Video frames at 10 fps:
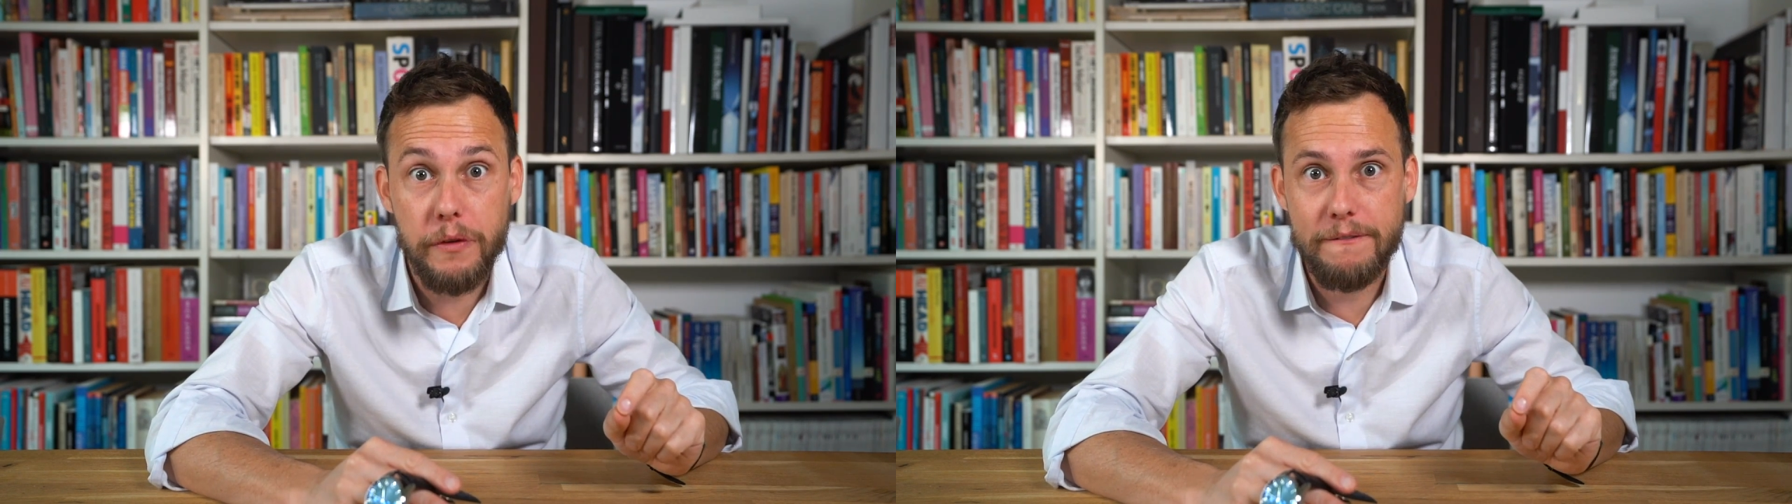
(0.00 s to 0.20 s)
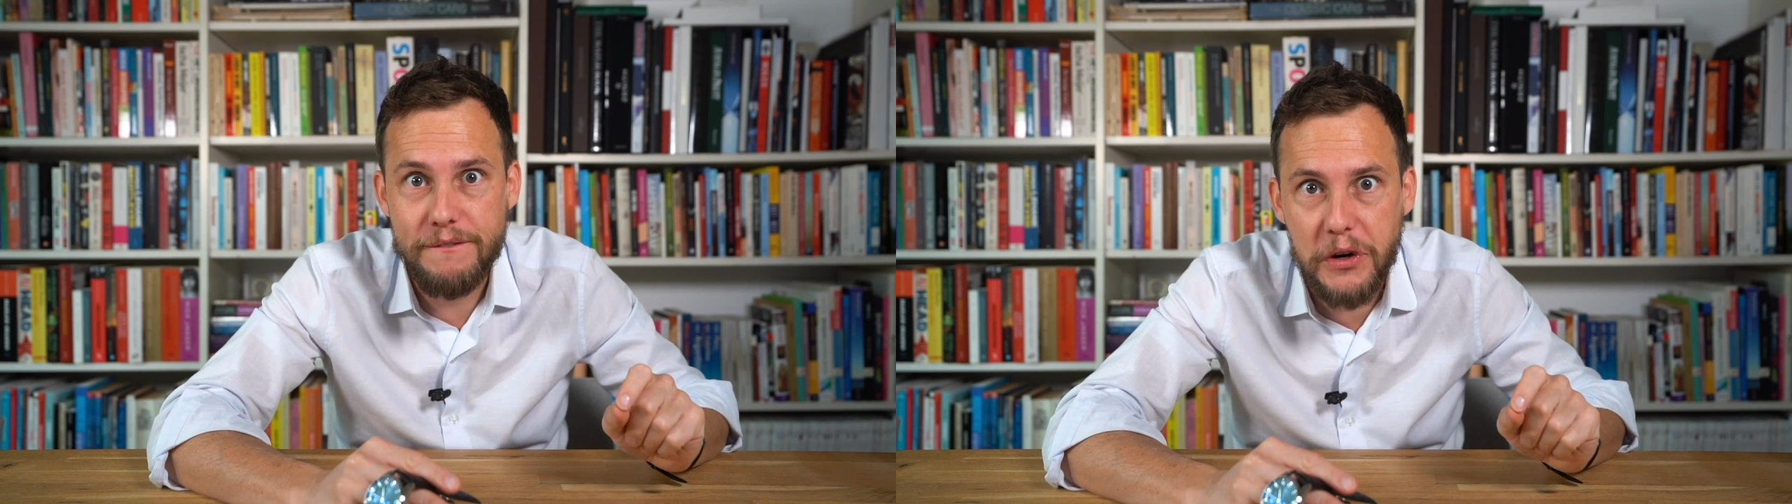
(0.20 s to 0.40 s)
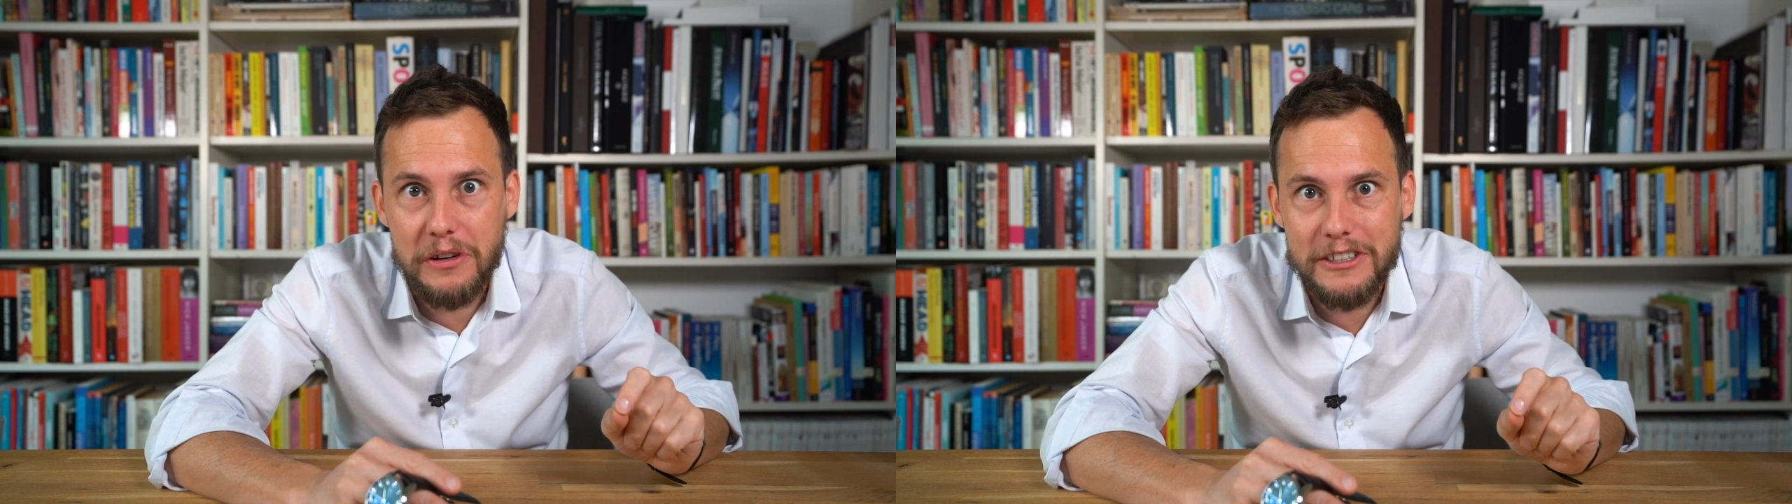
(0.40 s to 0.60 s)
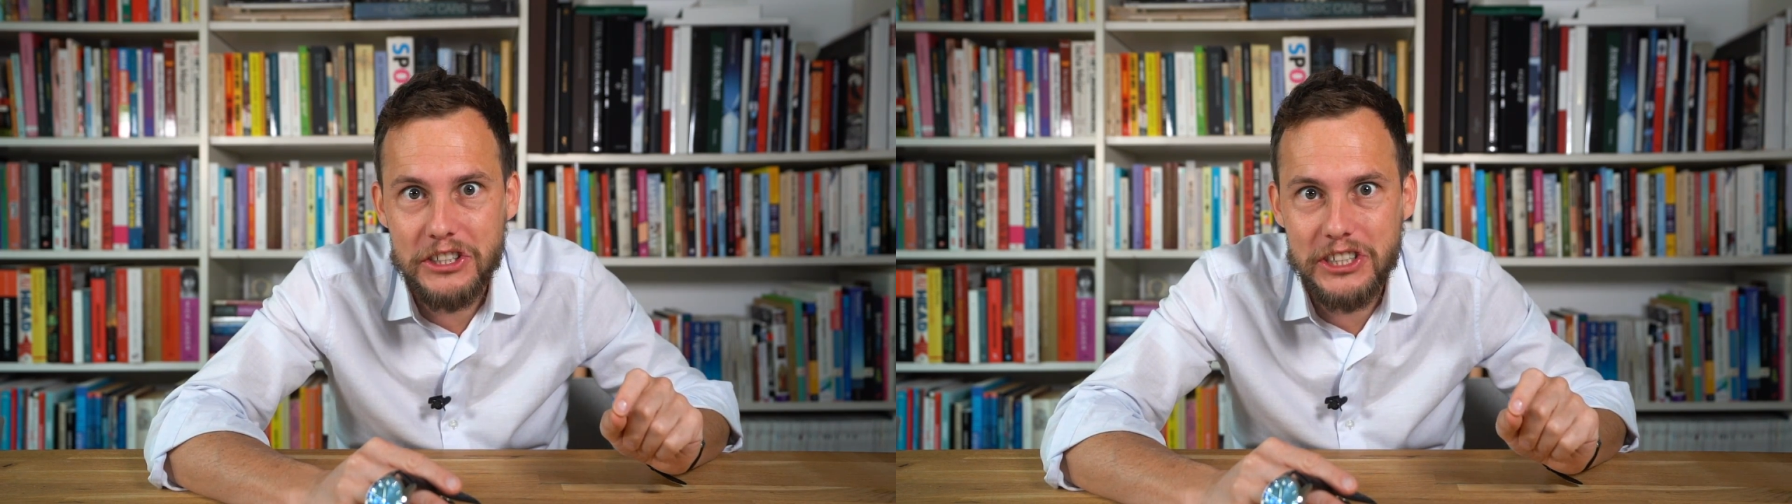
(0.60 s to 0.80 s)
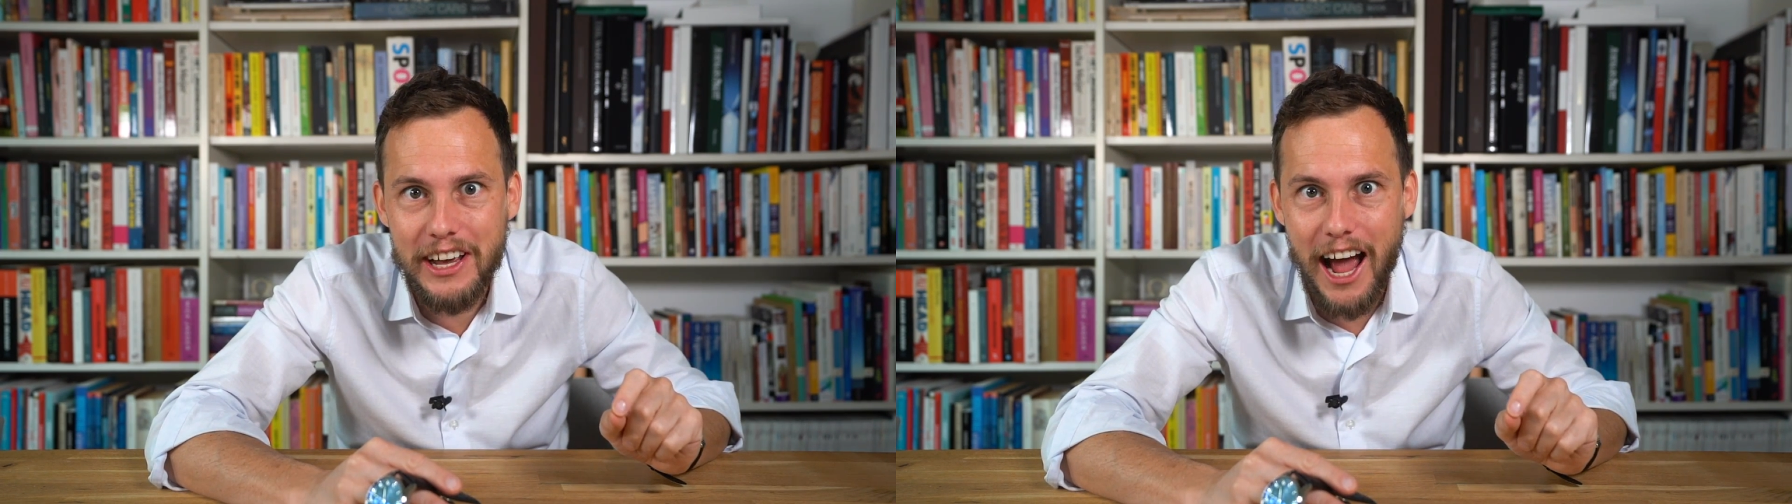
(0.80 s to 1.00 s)

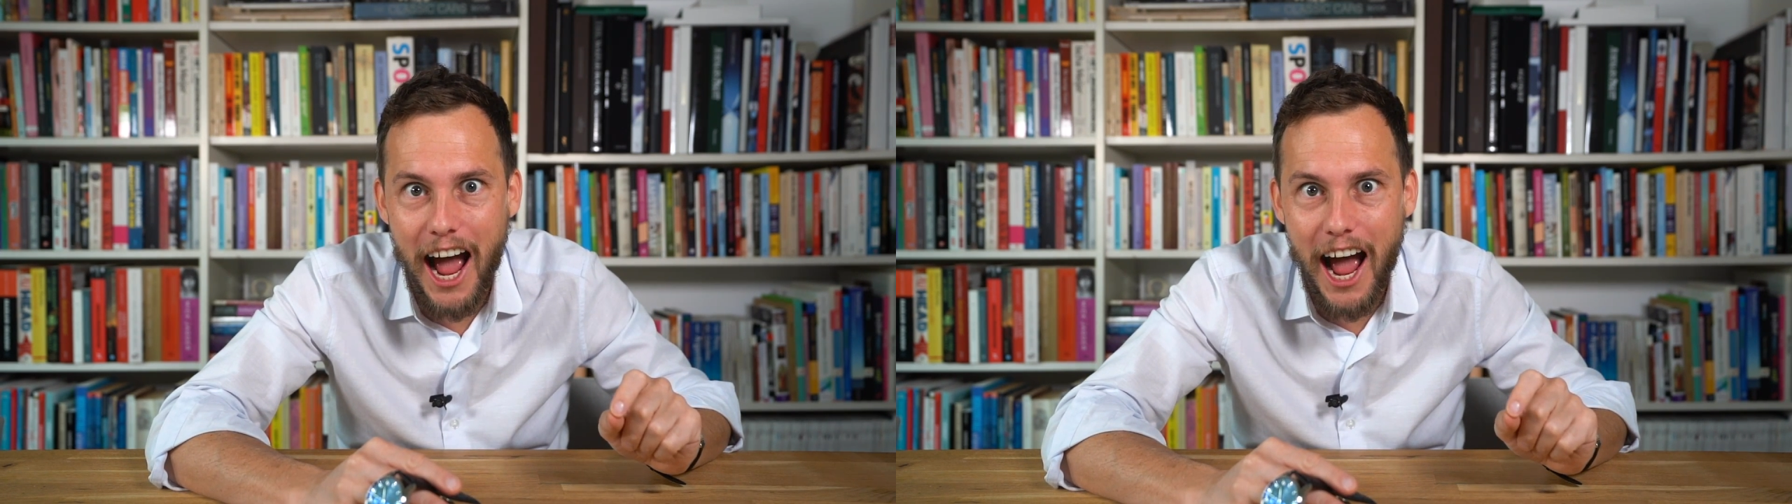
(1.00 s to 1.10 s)
first.